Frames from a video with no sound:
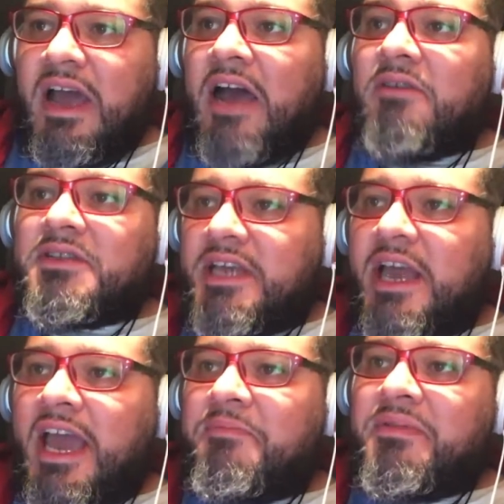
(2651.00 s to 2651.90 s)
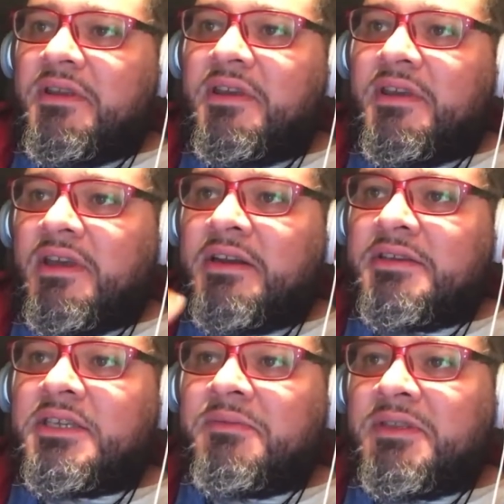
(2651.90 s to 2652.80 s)
how it's happening on
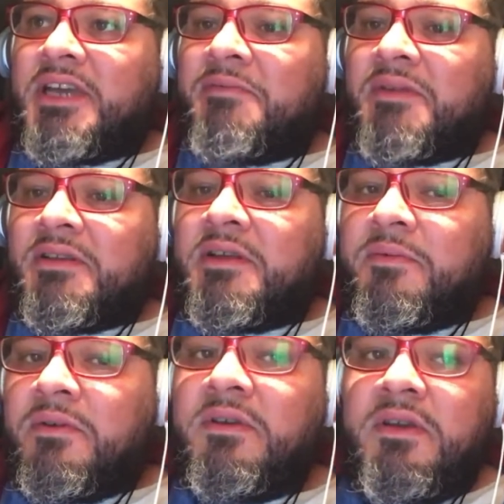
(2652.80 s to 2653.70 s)
a subatomic level,